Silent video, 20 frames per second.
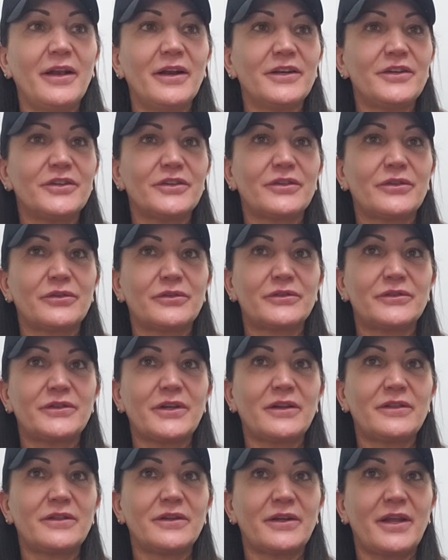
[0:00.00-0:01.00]
just set
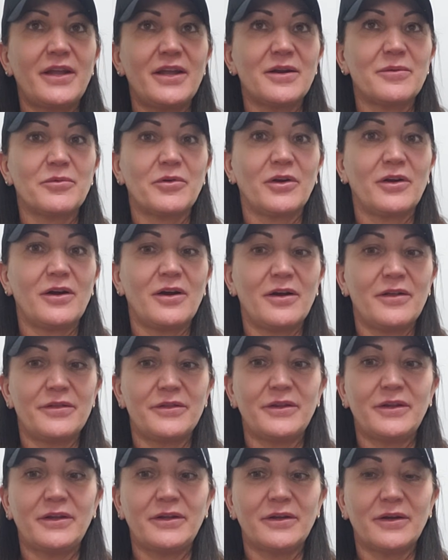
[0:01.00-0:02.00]
the camera on
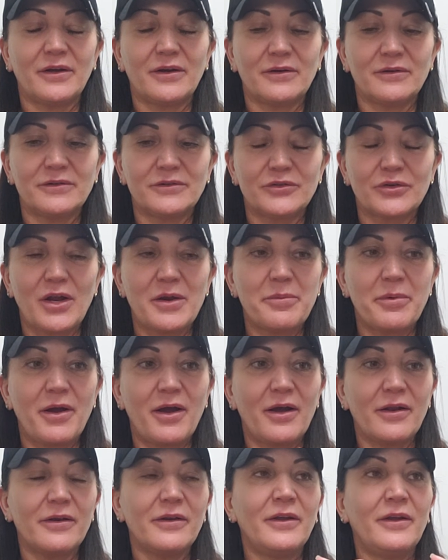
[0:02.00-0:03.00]
the
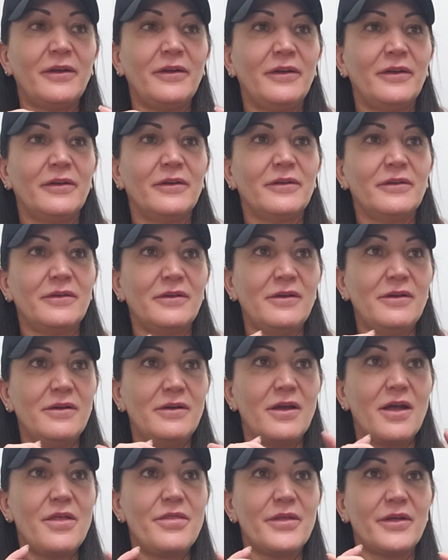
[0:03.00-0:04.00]
tripod,
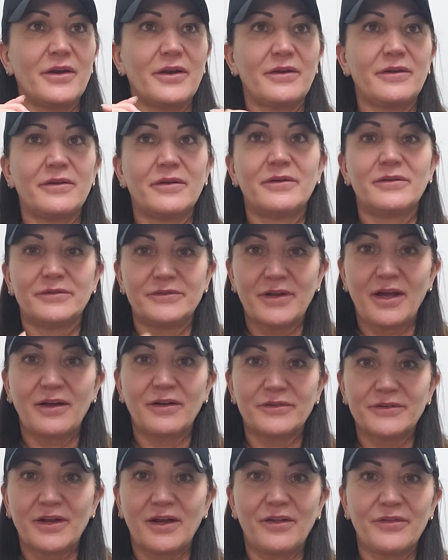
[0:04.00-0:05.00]
and then I dial
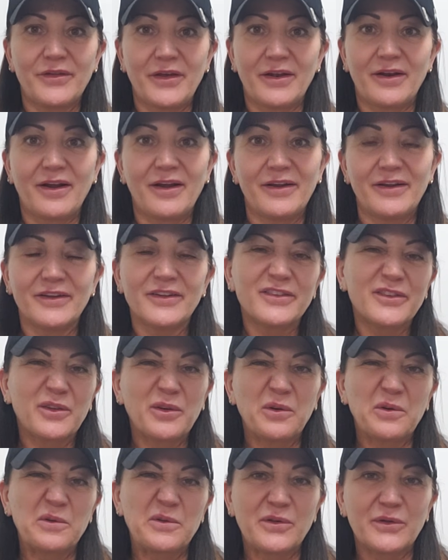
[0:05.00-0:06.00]
down that
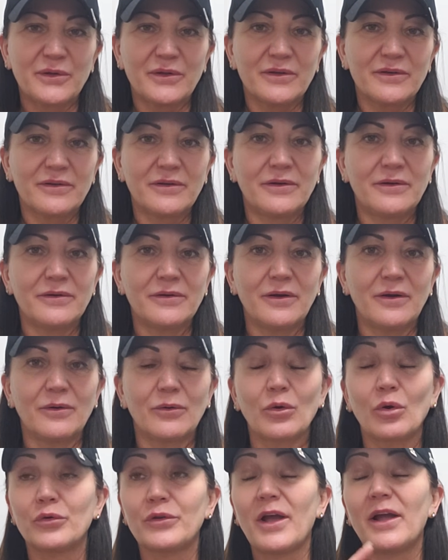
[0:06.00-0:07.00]
ISO to, or
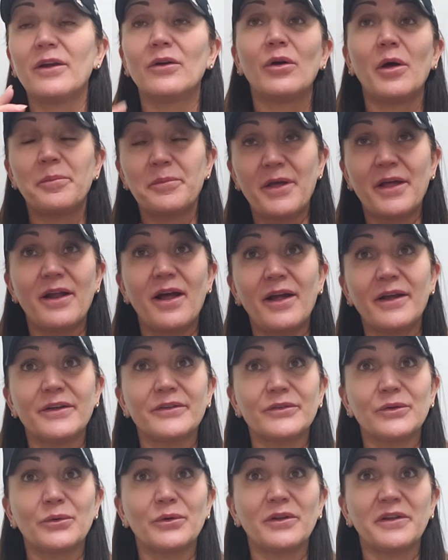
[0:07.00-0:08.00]
dial up that
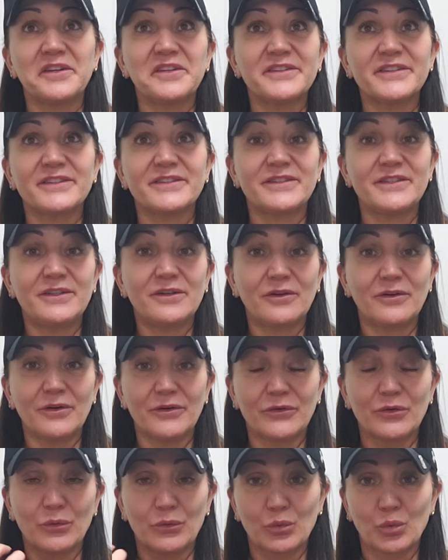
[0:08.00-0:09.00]
ISO to like 1600, so
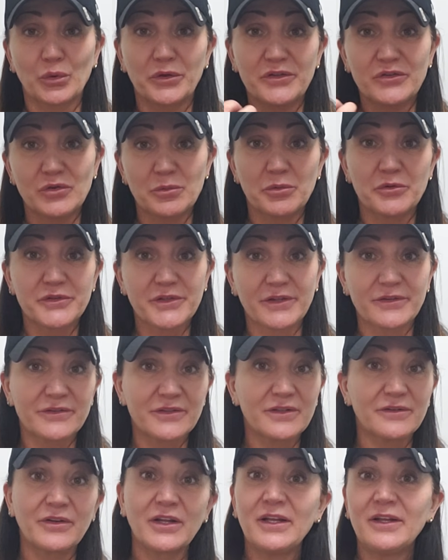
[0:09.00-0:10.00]
it's really super sensitive.
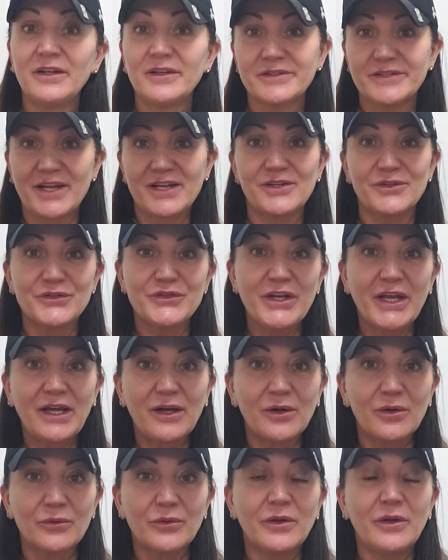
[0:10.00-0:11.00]
Dial
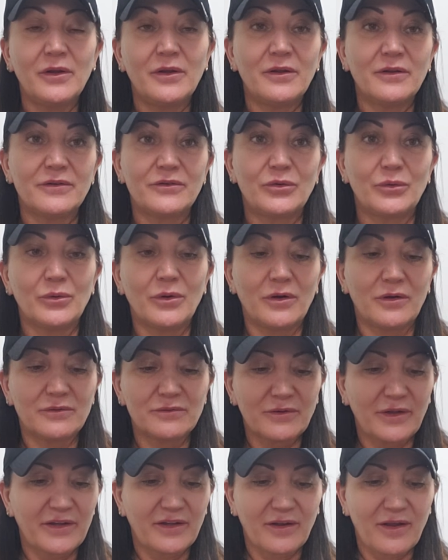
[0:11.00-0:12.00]
down to
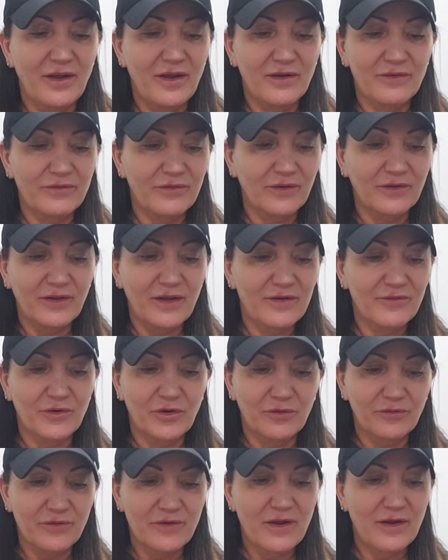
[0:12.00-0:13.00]
like a f11
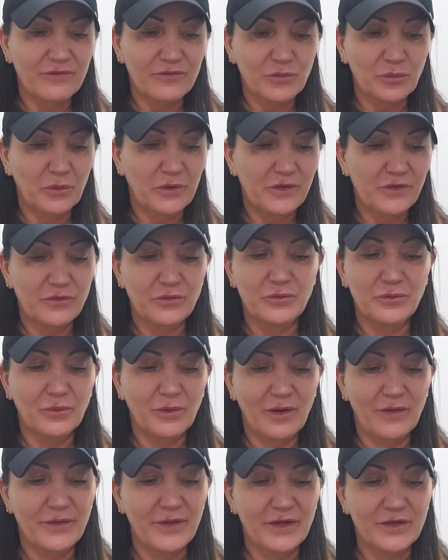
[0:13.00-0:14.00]
or f22 on
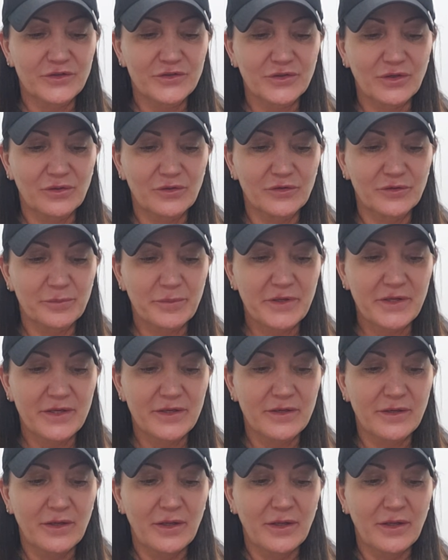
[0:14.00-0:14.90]
that shutter speed,